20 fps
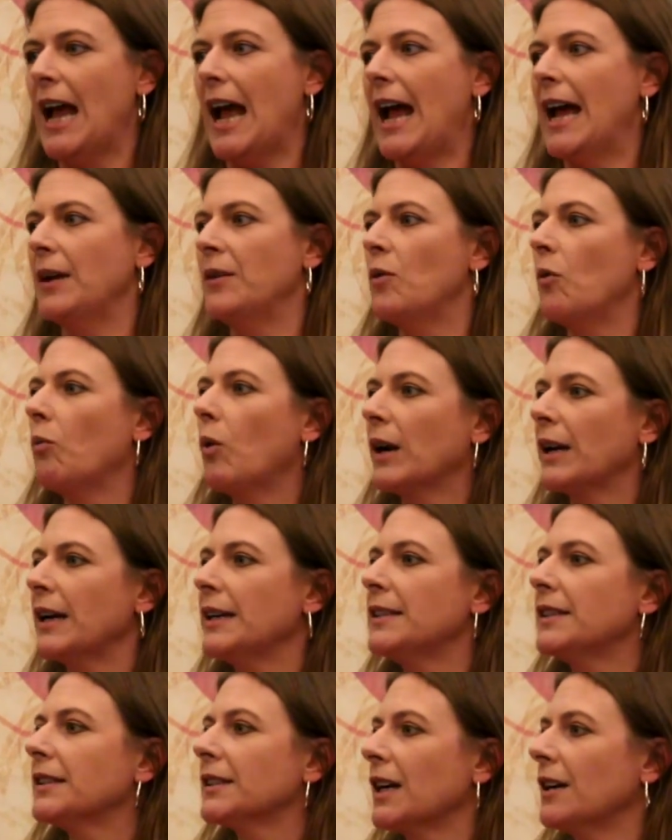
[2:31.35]
And what I
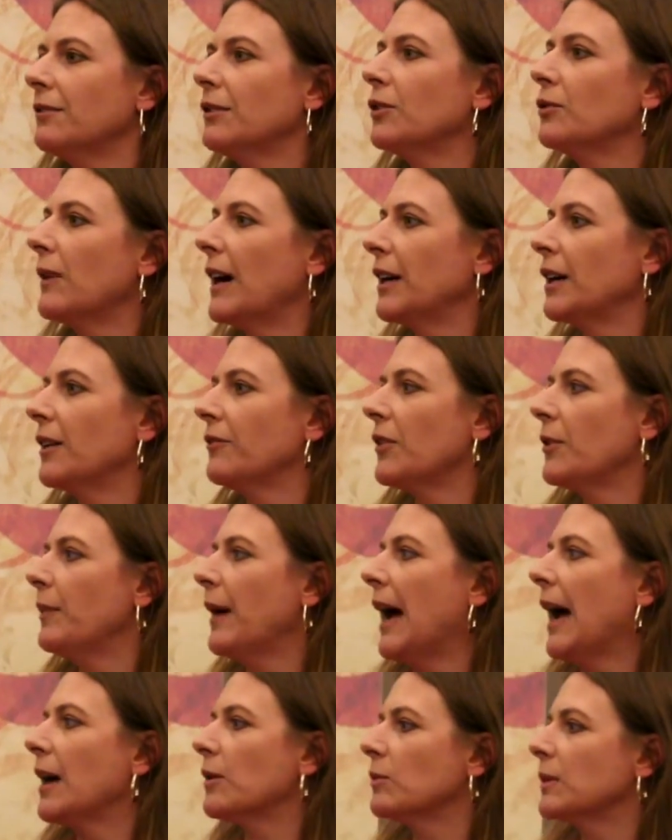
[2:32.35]
discovered right off the
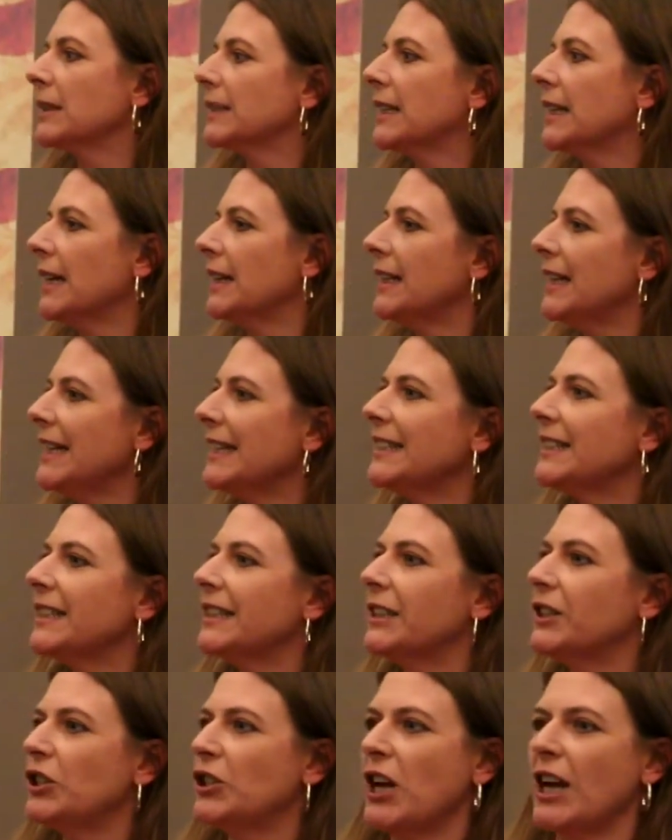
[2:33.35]
bat was that
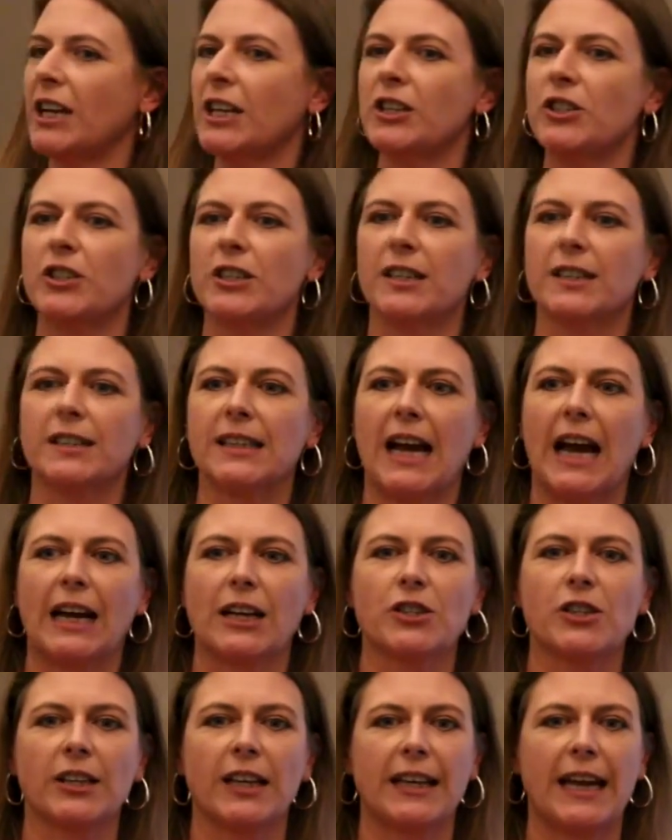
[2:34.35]
these changes
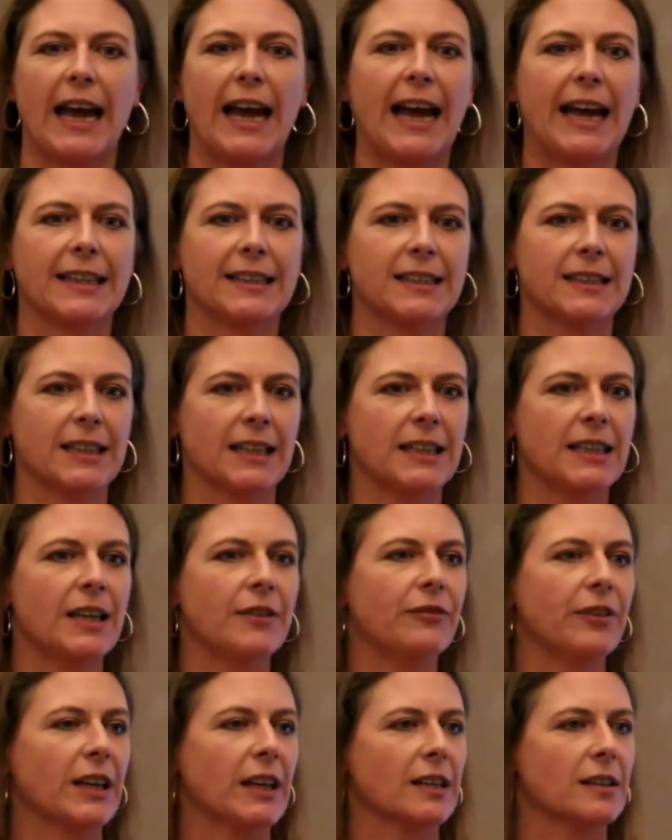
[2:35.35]
actually had
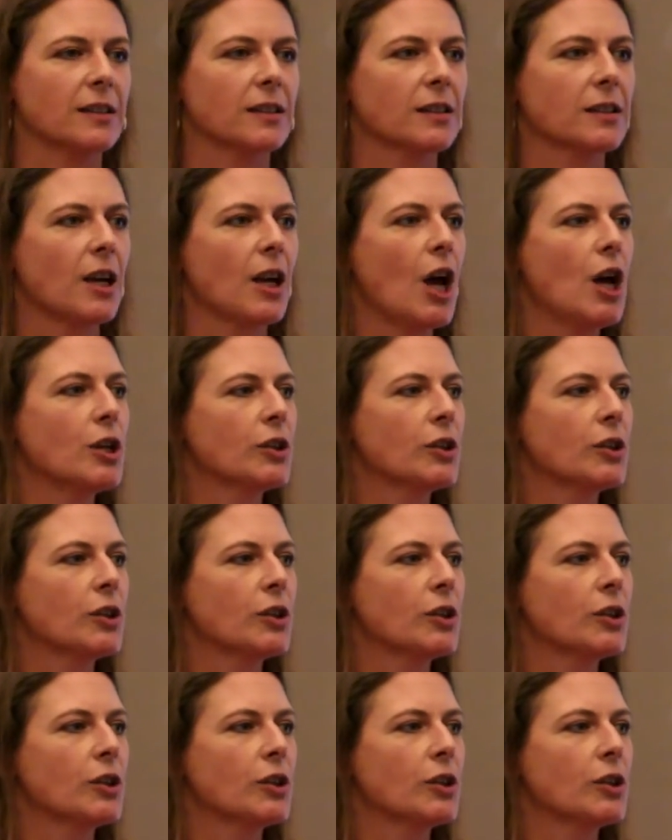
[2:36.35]
significance.